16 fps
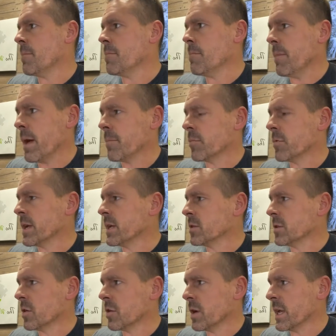memory,
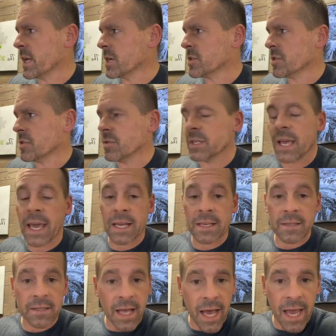learning issues,
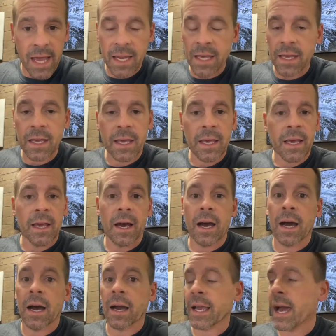anxiety,
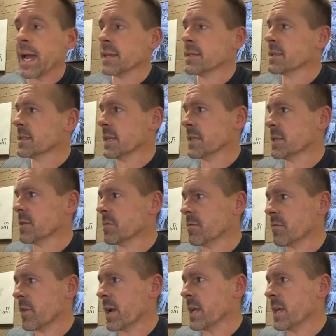guys,
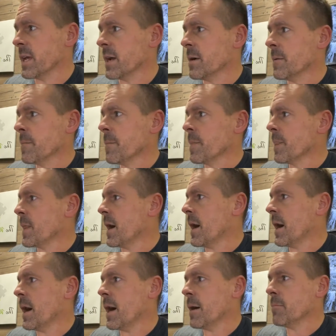schizophrenia,
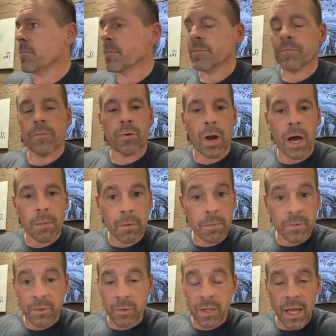
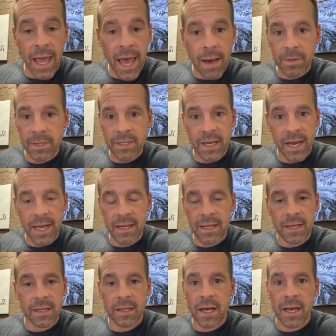problems with appetite,
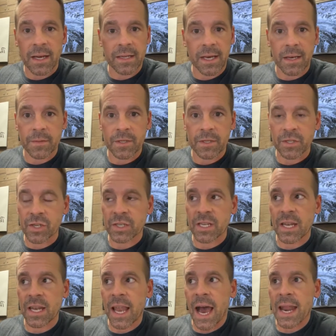and a lot of times it's just
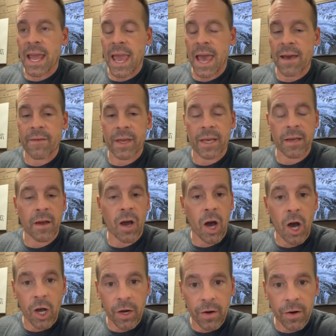not having
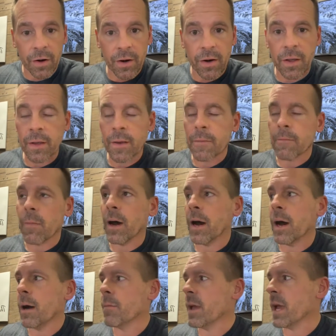hunger
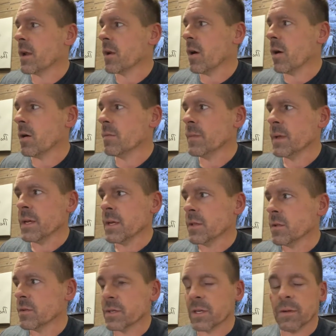at all.
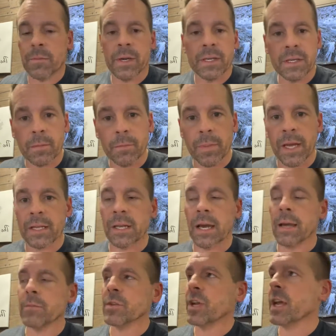Those can be some big
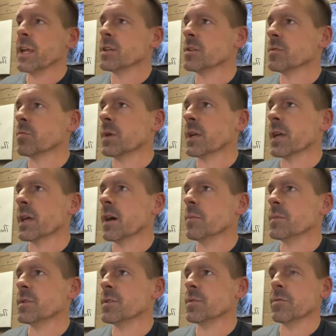time changes when it
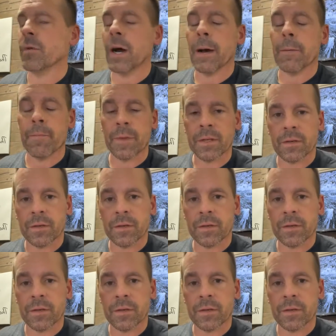comes to